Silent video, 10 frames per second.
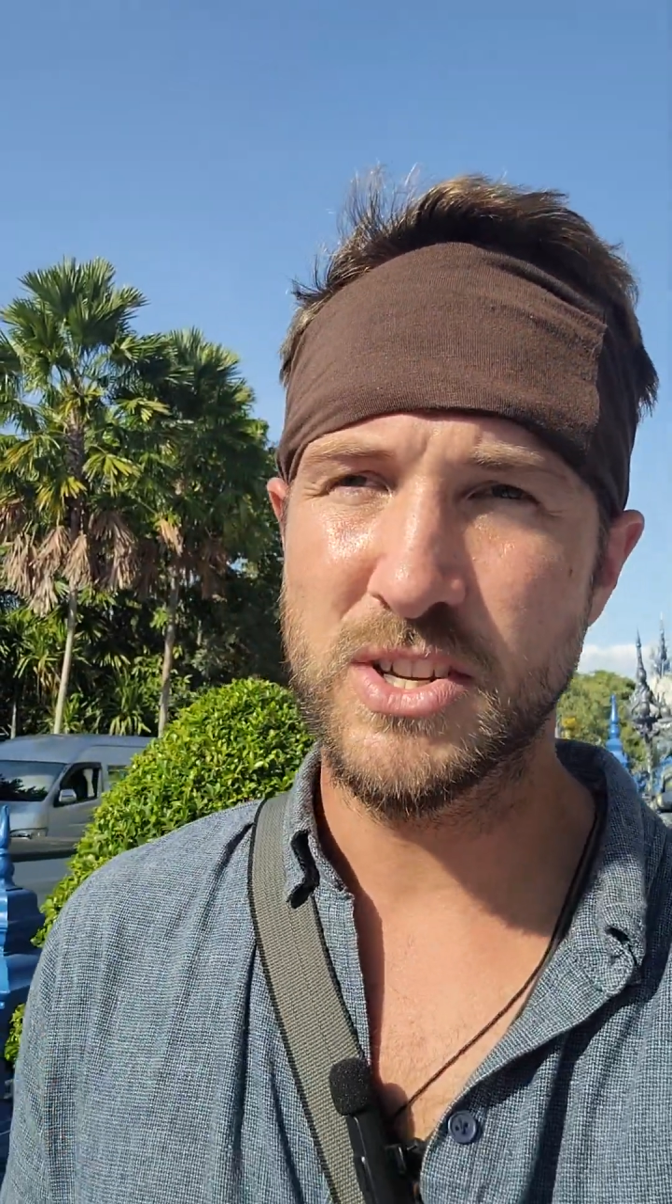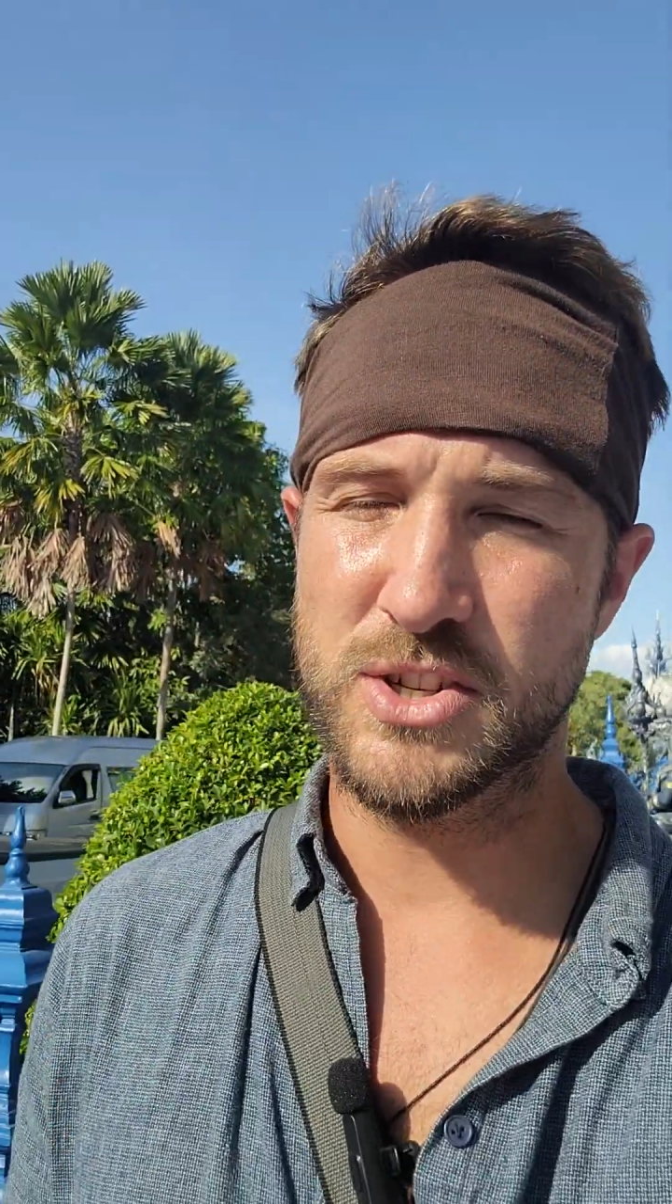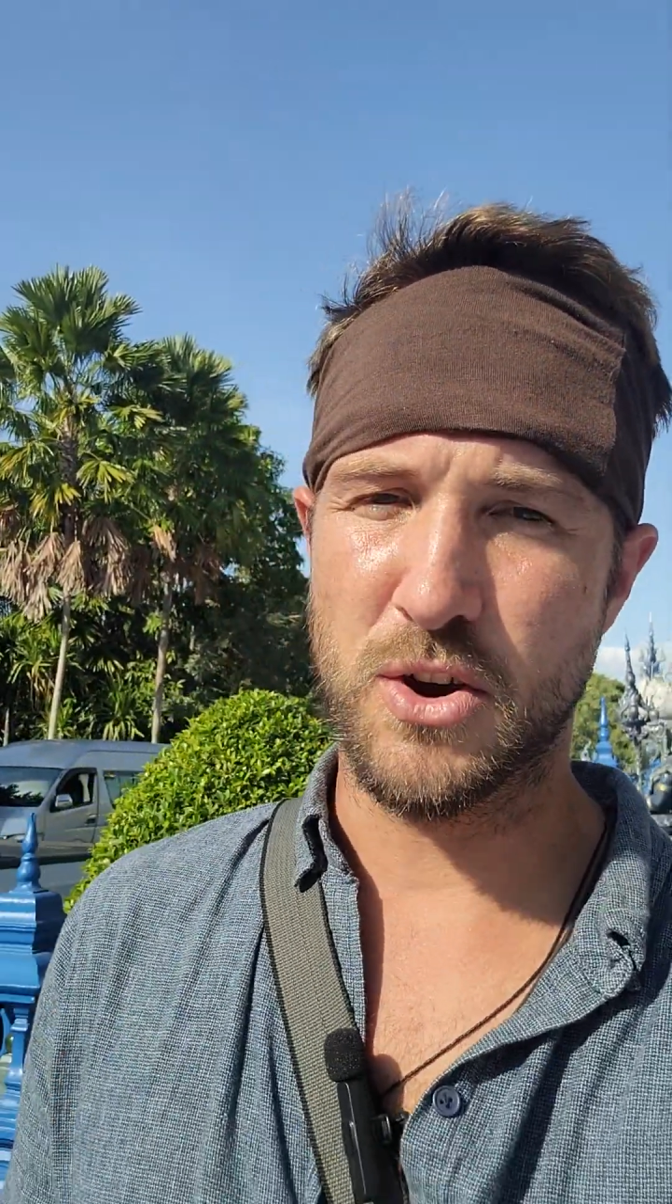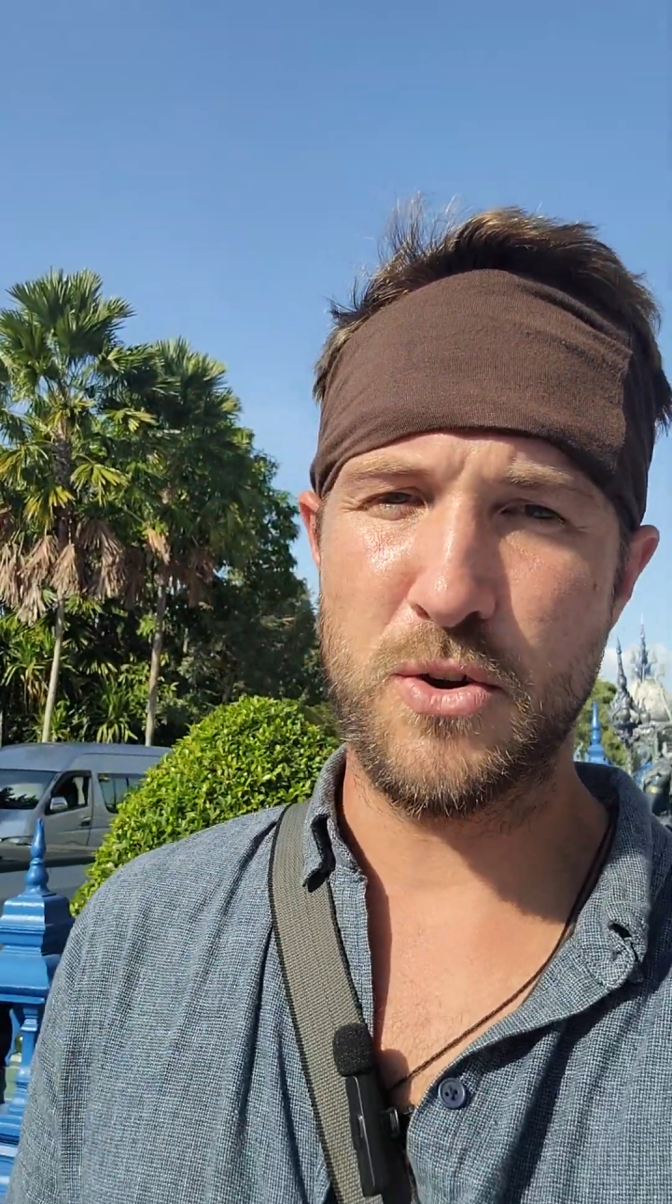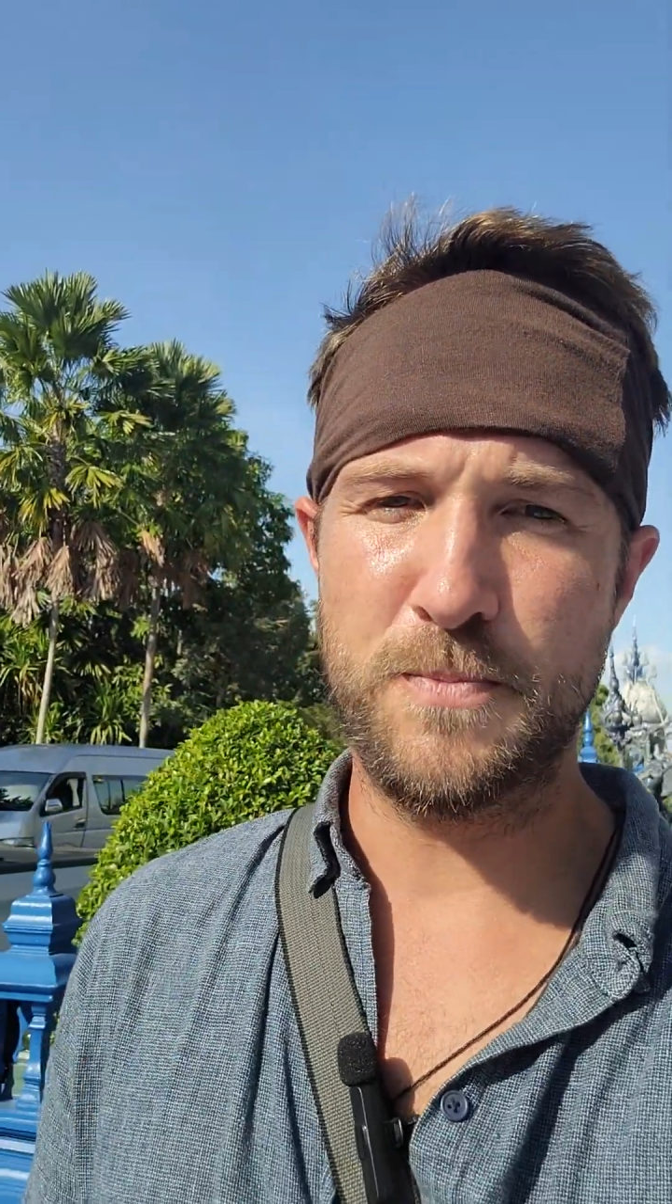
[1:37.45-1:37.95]

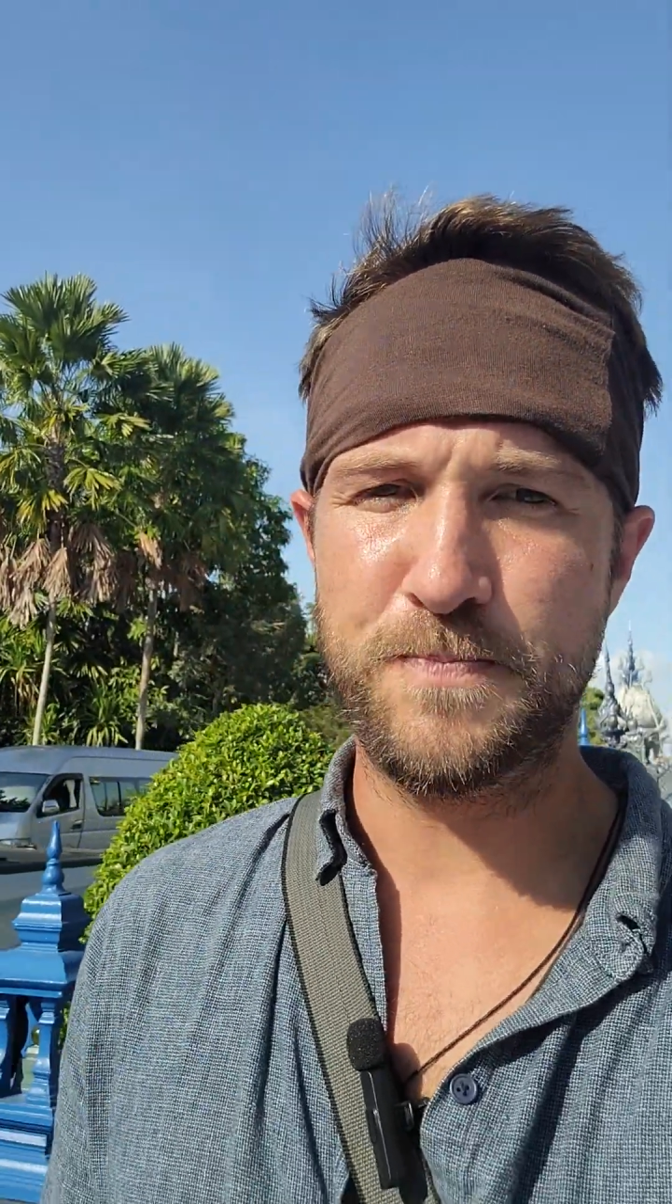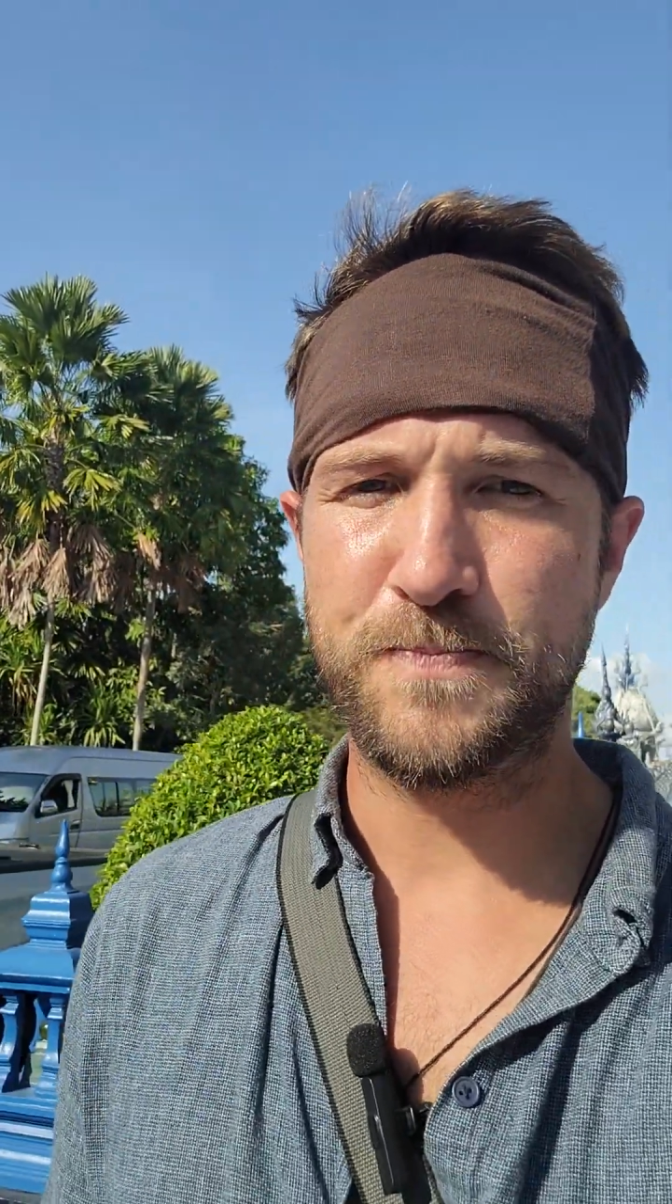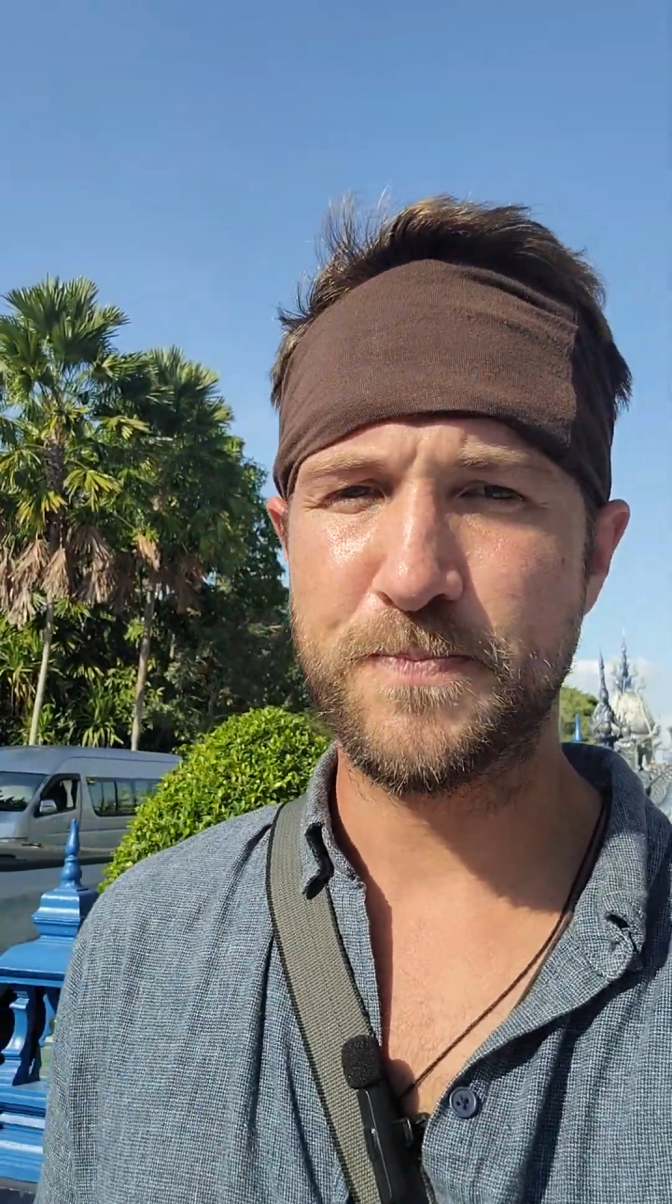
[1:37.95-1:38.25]
So